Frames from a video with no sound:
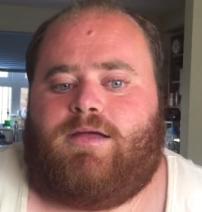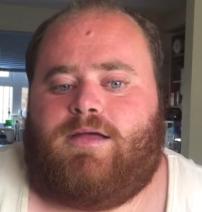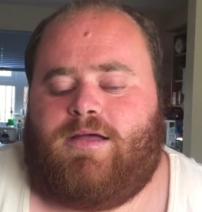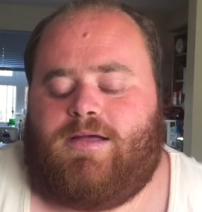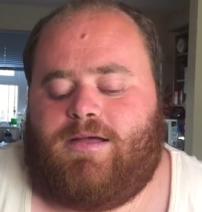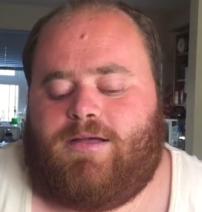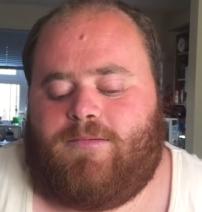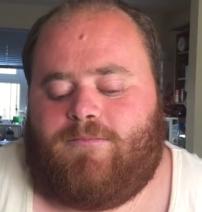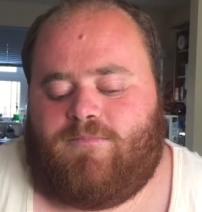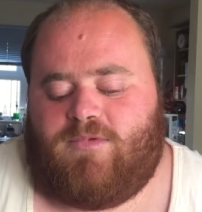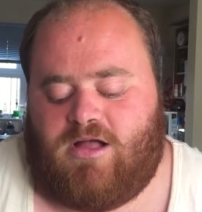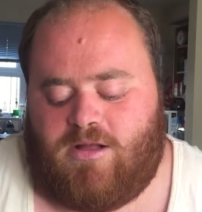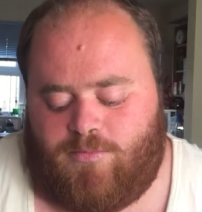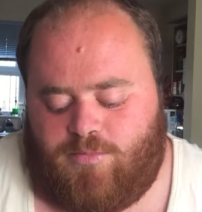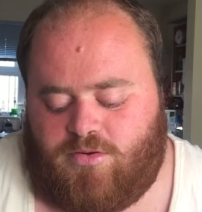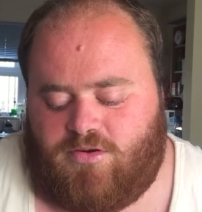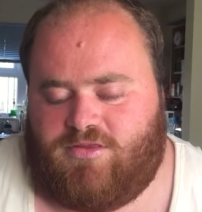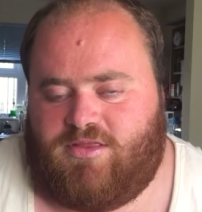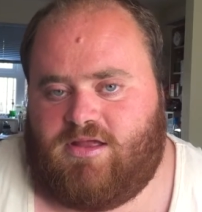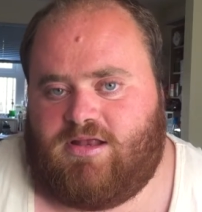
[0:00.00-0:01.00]
I'll
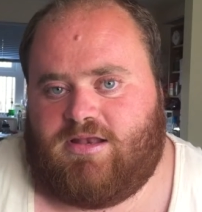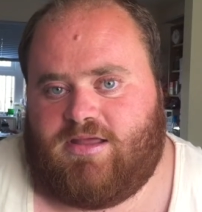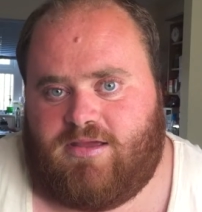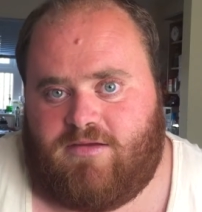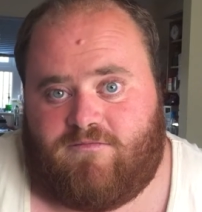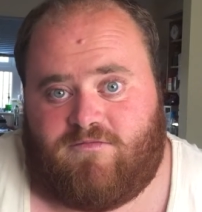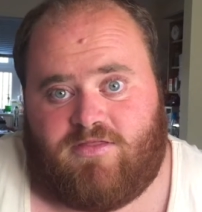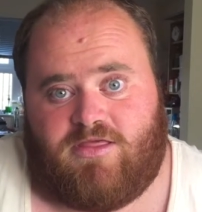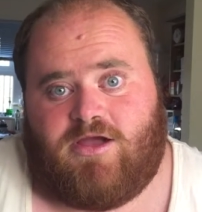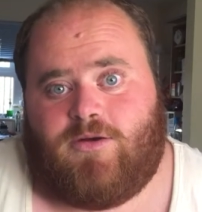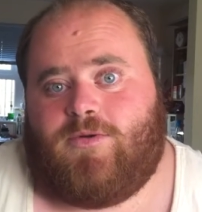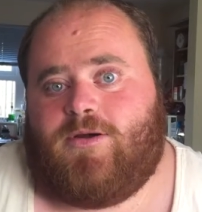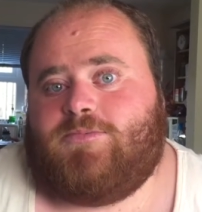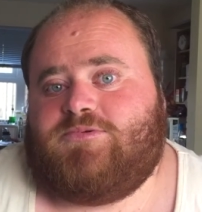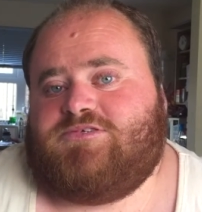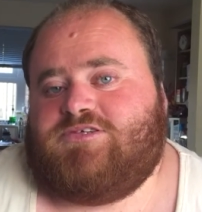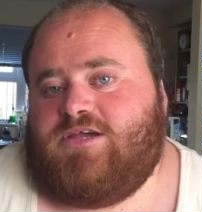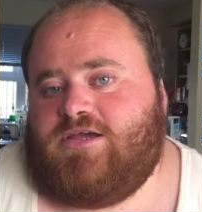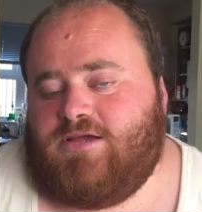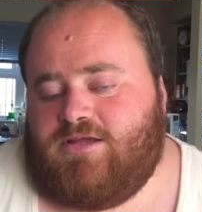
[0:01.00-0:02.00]
put their link for their
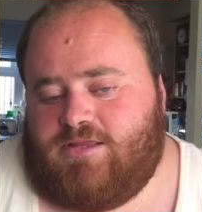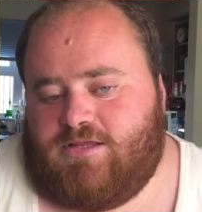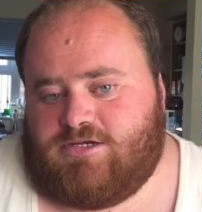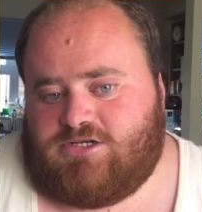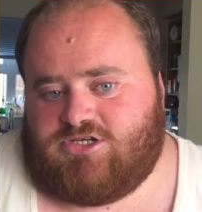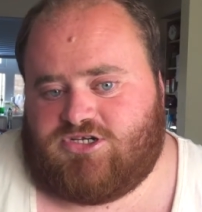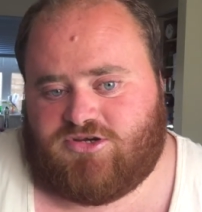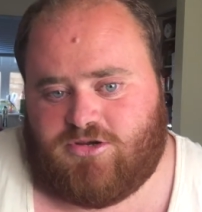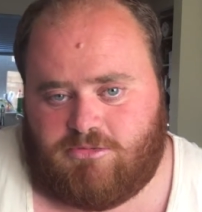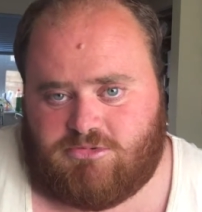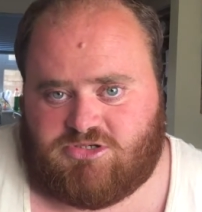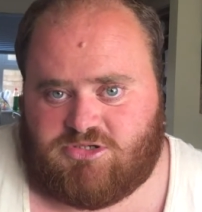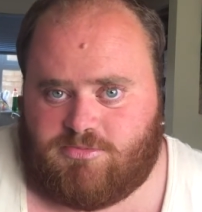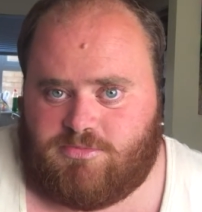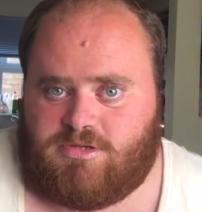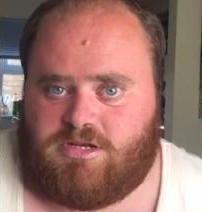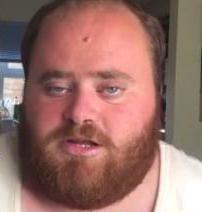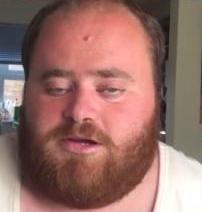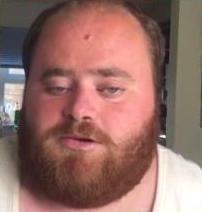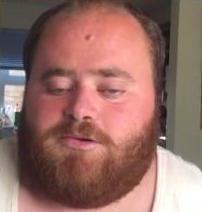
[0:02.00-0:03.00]
website in the description
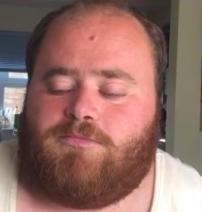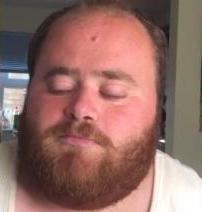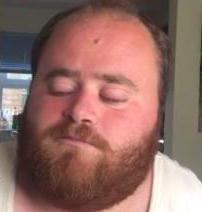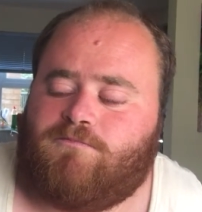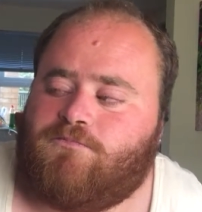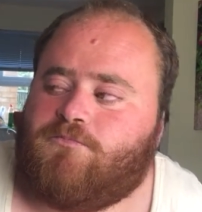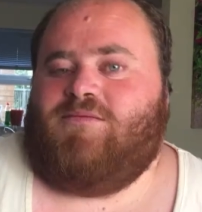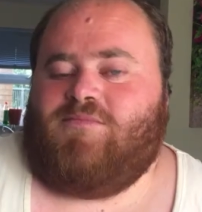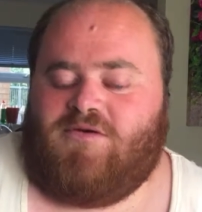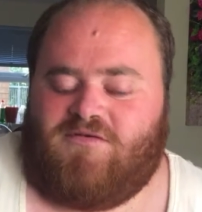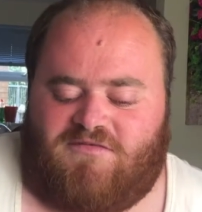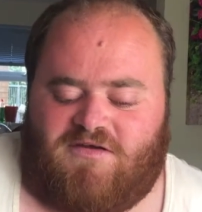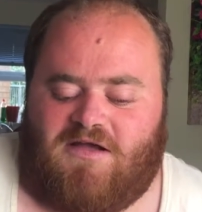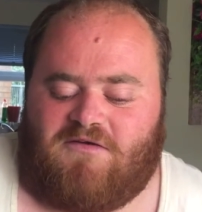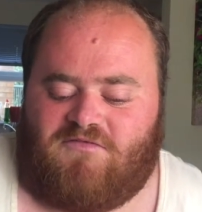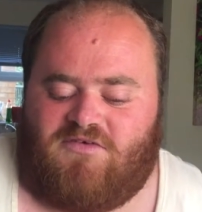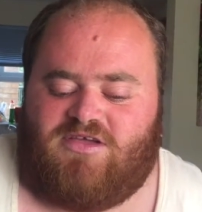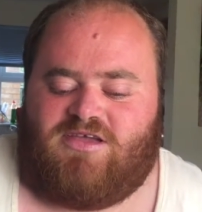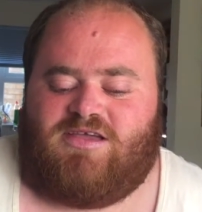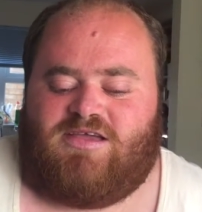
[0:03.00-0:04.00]
below.
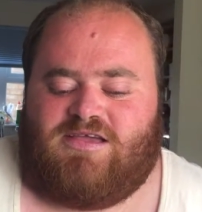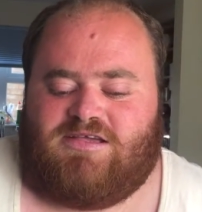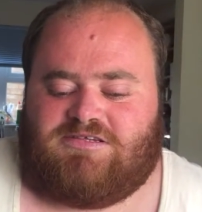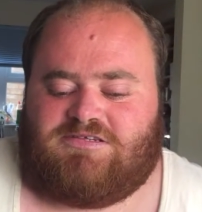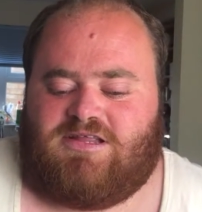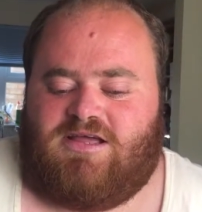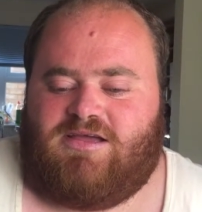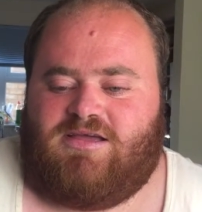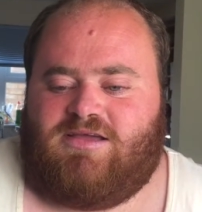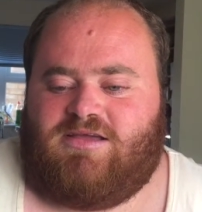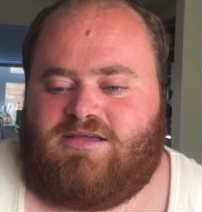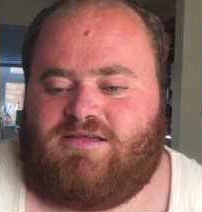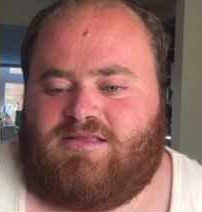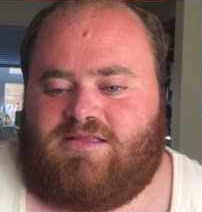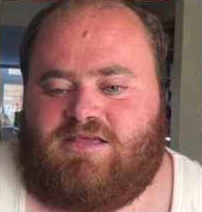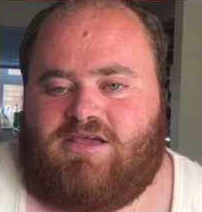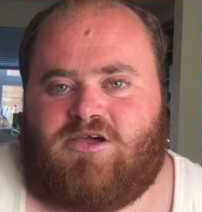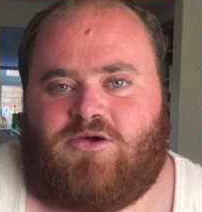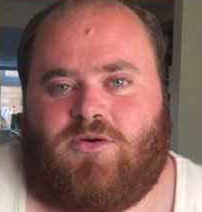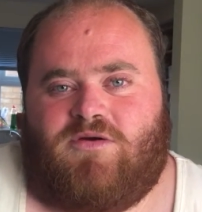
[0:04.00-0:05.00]
Movavi is like
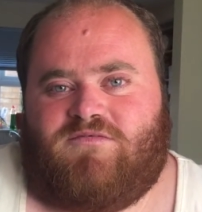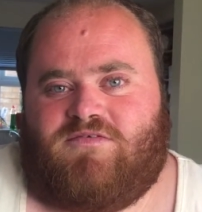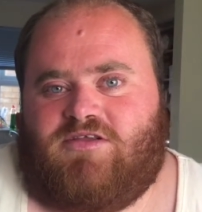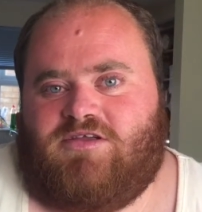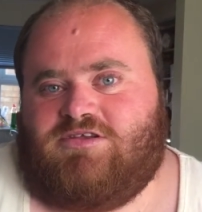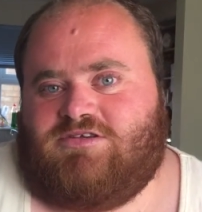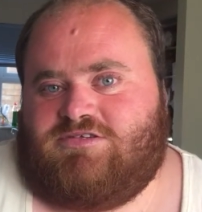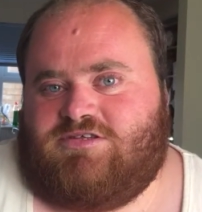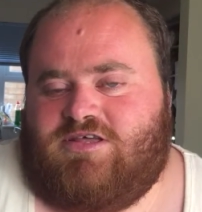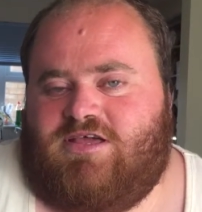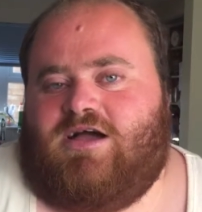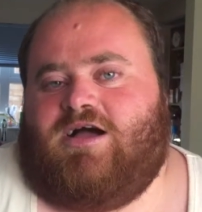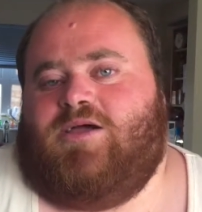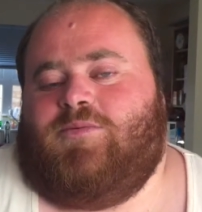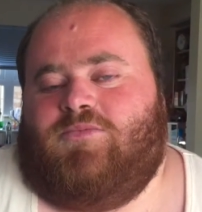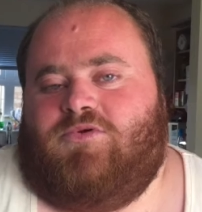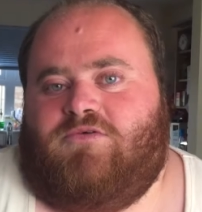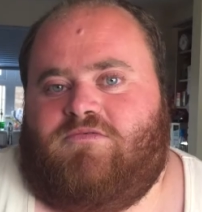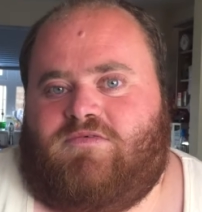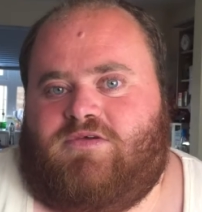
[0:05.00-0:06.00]
the equivalent to the
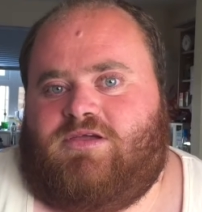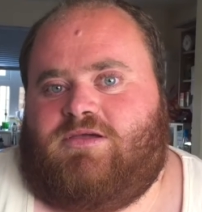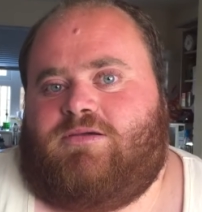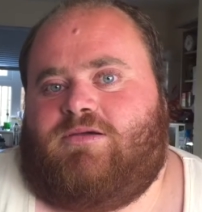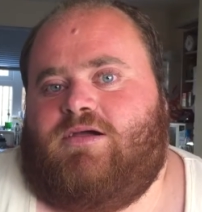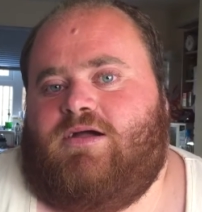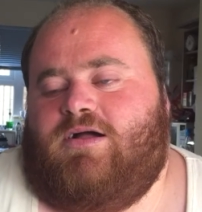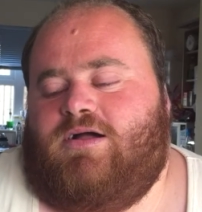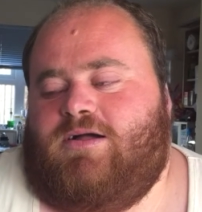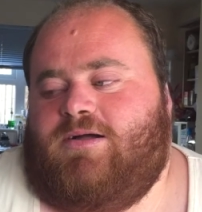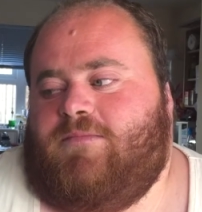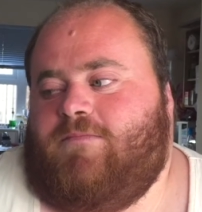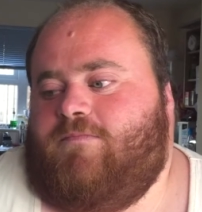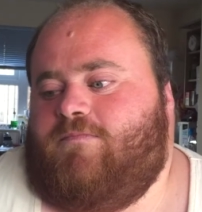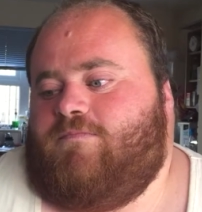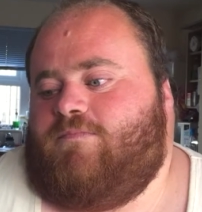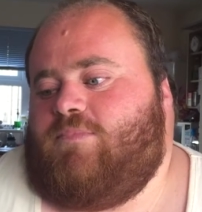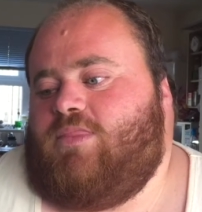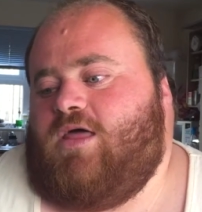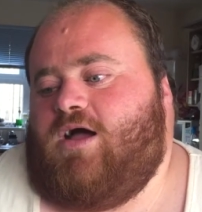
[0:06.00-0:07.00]
iMovie.
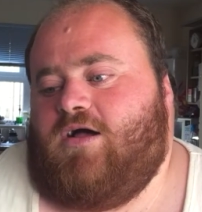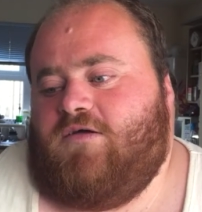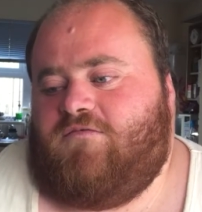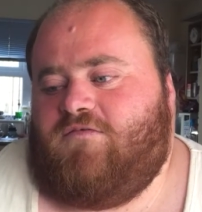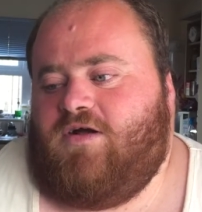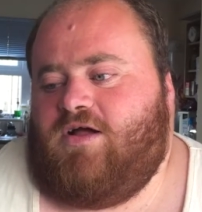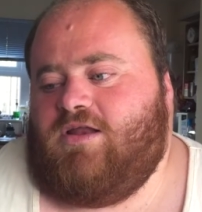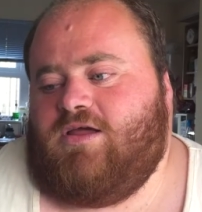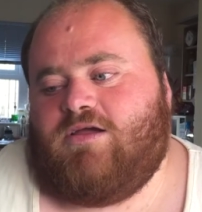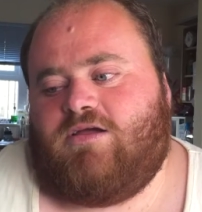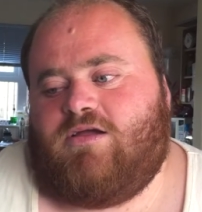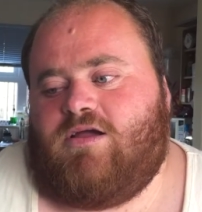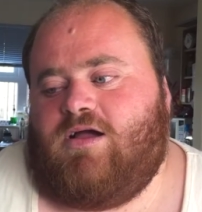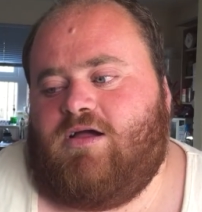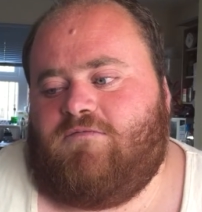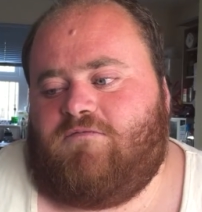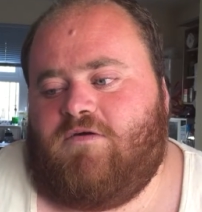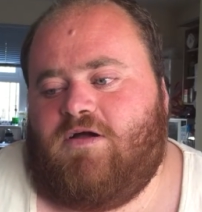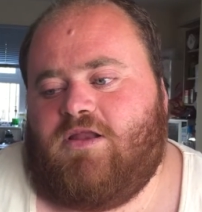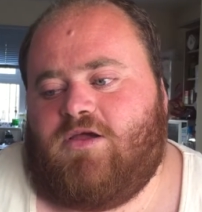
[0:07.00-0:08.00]
I find
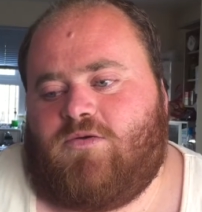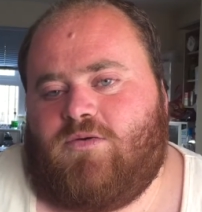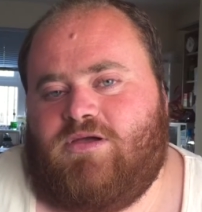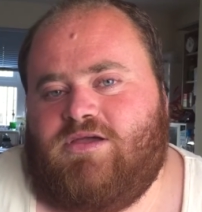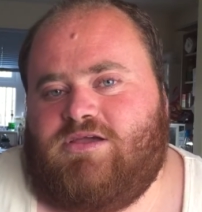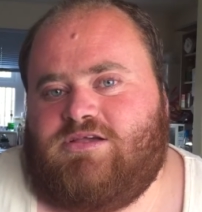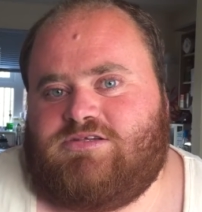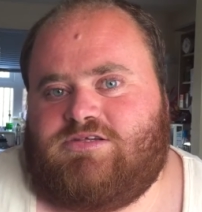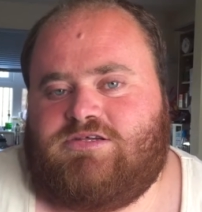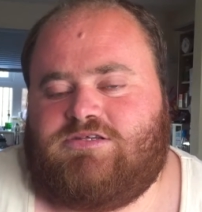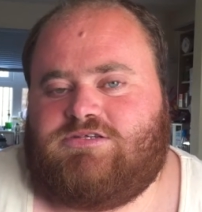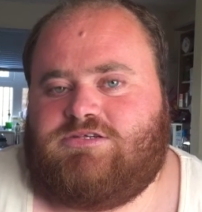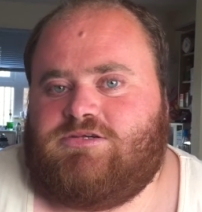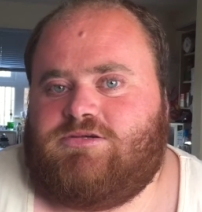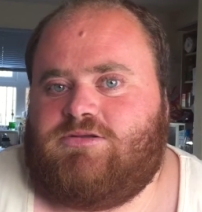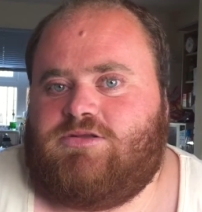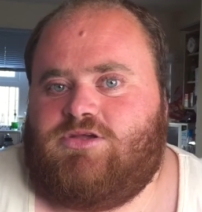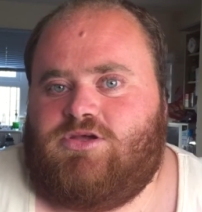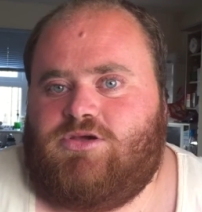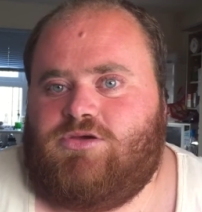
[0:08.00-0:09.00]
it quite easy
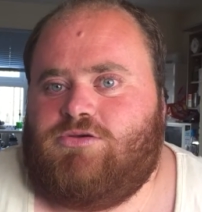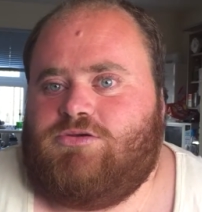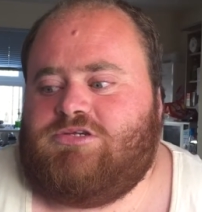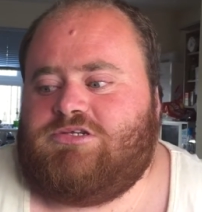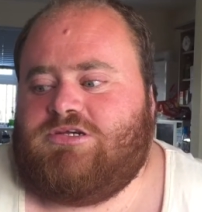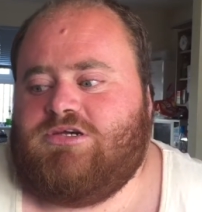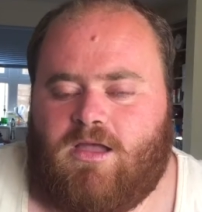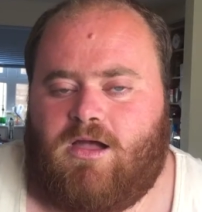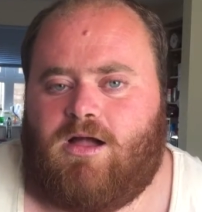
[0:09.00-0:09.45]
to use.